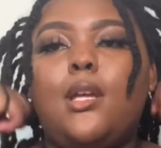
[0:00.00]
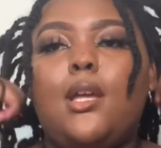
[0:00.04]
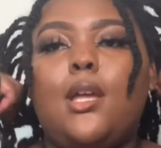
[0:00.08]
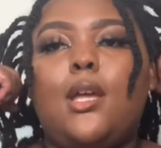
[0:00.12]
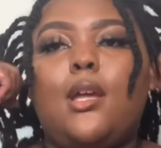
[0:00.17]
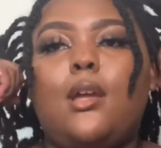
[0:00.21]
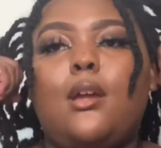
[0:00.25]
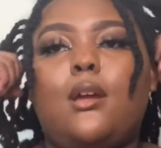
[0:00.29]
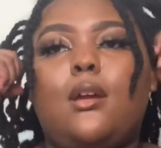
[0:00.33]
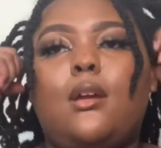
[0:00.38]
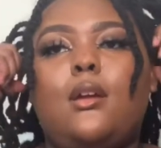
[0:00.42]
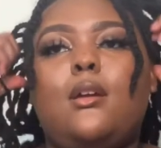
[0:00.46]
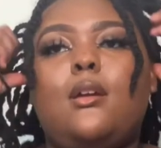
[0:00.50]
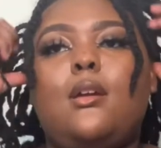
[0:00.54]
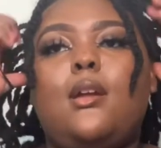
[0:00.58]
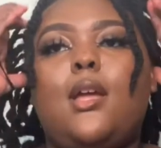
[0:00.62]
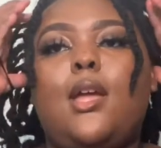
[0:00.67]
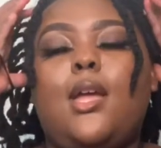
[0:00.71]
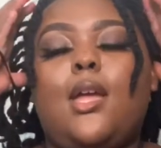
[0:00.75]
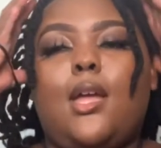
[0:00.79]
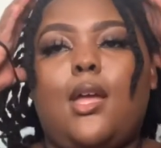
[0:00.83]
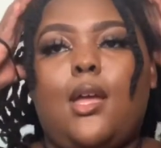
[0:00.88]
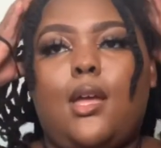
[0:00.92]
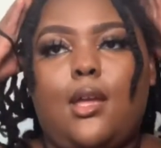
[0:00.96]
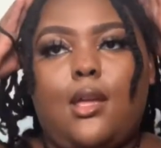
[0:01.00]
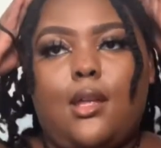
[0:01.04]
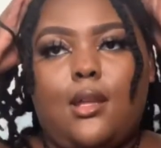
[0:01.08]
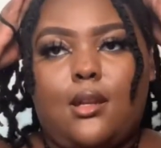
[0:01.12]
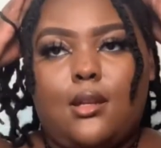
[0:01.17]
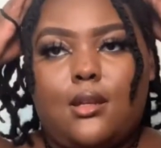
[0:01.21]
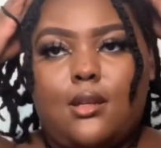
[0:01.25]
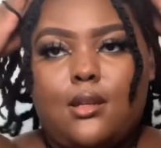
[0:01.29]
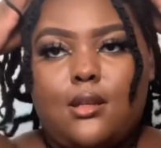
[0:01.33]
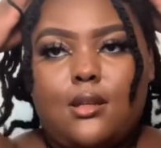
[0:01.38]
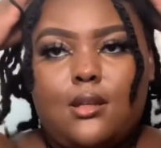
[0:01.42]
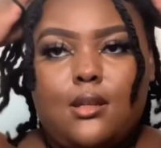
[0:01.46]
I'm using Kanekalon
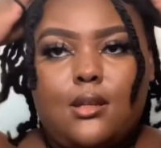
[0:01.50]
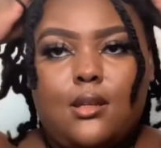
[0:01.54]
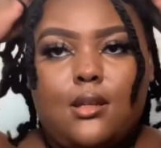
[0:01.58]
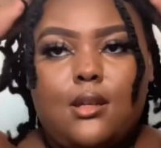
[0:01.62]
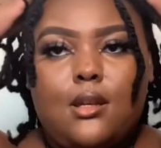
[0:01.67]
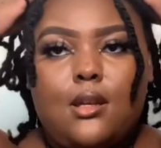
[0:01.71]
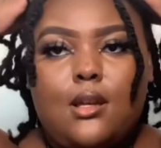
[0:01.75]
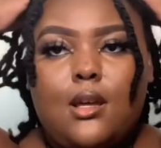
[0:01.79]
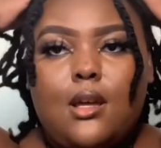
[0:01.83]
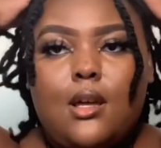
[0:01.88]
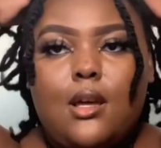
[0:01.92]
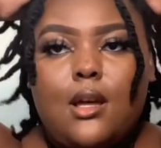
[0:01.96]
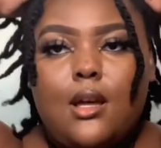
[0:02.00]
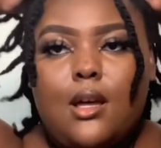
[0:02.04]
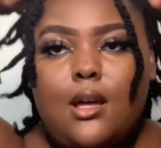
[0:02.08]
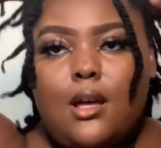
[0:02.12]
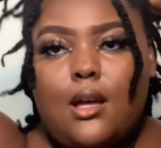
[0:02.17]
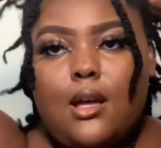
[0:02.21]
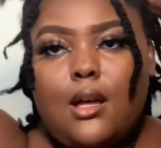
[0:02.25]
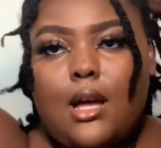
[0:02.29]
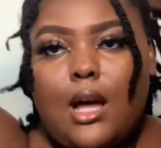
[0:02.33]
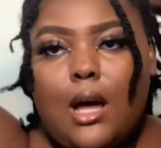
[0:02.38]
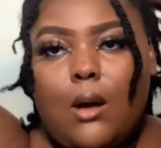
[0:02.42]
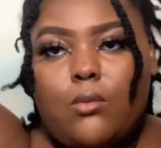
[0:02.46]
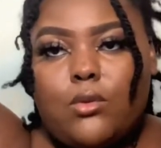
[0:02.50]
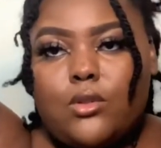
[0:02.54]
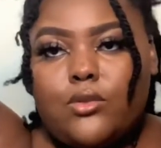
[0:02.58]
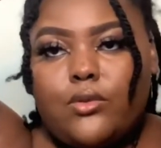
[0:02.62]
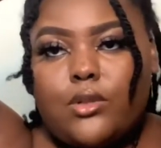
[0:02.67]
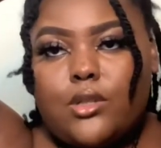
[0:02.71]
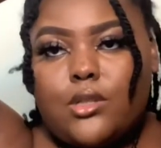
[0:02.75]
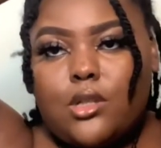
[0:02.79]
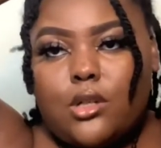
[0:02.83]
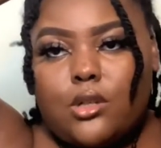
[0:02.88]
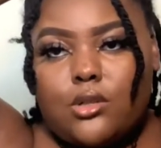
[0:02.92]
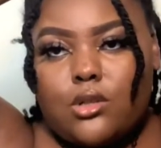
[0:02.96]
braiding hair,
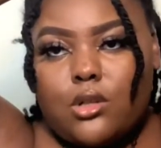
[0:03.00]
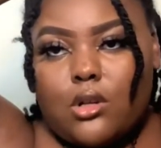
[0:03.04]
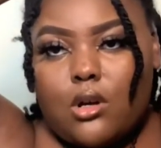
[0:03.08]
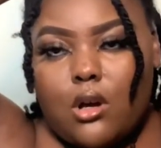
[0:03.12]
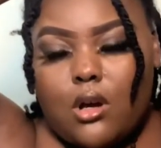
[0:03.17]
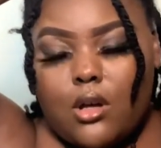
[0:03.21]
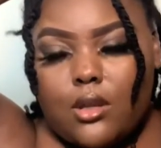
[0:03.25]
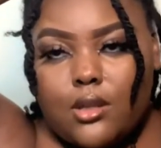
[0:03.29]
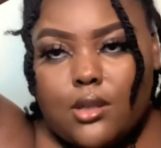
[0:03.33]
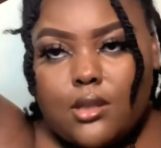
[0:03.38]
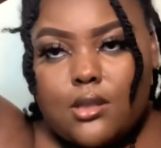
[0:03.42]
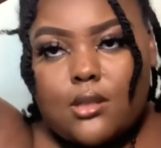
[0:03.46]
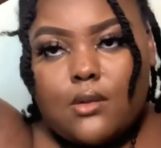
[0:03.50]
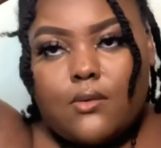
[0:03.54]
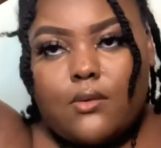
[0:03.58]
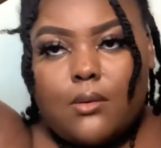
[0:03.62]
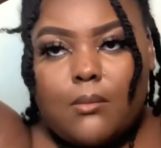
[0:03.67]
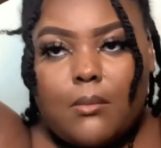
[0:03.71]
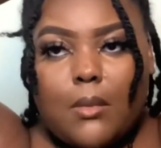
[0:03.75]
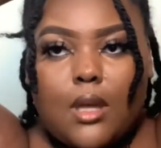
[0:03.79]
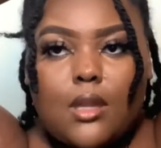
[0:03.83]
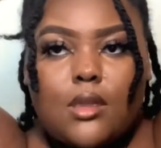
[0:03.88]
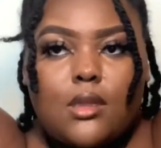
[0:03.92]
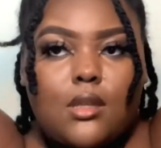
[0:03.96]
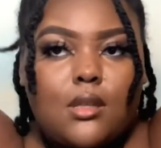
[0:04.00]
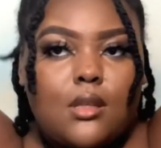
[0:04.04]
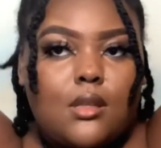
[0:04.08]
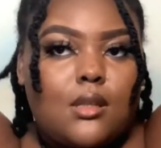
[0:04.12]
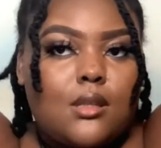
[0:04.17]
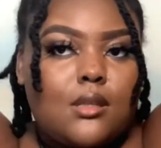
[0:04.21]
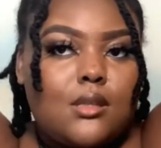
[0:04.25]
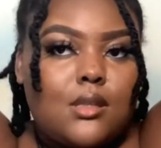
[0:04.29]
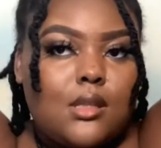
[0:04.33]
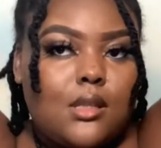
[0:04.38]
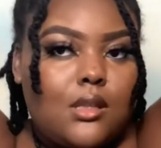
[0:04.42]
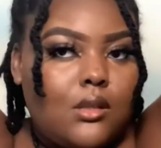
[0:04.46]
and I just decided
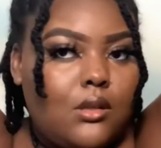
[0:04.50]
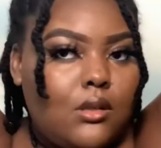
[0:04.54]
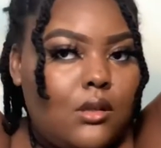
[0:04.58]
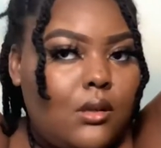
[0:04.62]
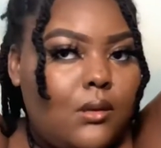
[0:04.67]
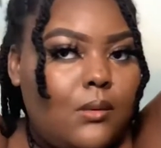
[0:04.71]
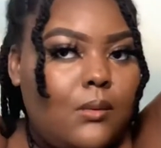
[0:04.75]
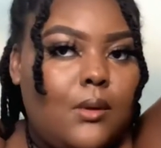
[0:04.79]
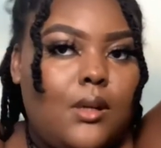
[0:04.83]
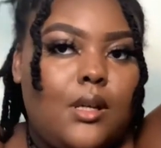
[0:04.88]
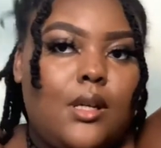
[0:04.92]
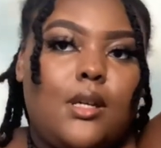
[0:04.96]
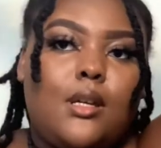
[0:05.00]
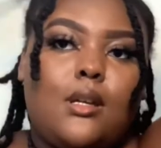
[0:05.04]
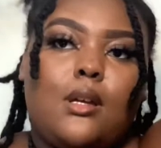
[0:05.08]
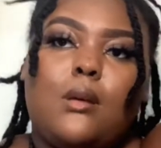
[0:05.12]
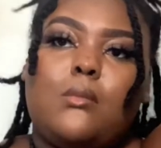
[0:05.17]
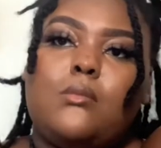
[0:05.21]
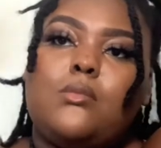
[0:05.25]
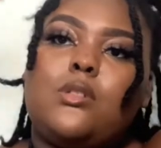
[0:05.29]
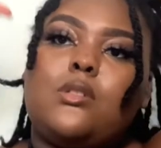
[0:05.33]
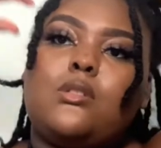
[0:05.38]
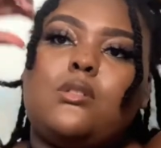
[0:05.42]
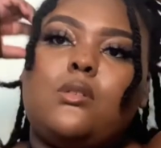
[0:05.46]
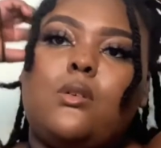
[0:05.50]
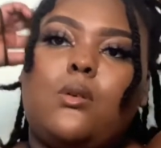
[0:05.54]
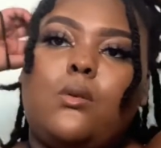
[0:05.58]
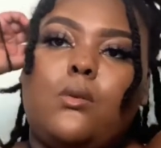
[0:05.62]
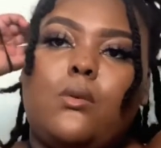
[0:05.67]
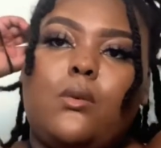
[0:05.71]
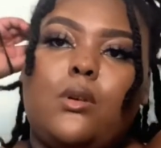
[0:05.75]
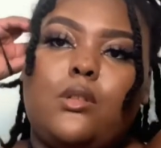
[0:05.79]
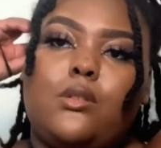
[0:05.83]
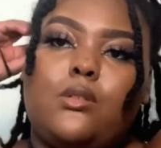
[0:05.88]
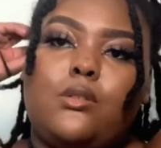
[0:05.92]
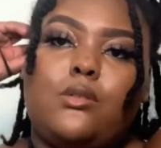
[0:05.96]
that I'm going to show you all
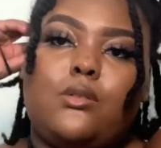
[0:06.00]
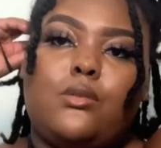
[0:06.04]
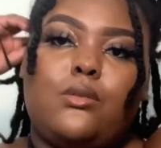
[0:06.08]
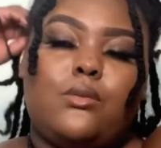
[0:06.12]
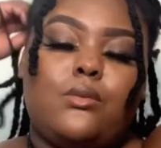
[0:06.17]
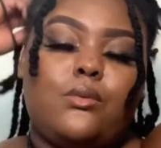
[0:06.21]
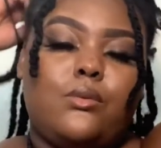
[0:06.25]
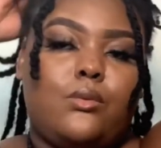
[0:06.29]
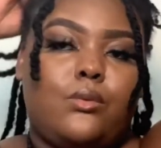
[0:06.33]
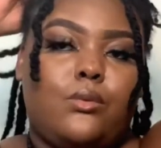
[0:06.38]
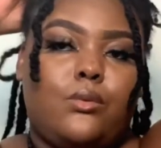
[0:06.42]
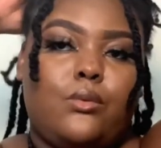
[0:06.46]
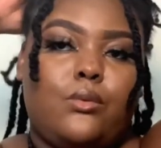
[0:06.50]
how to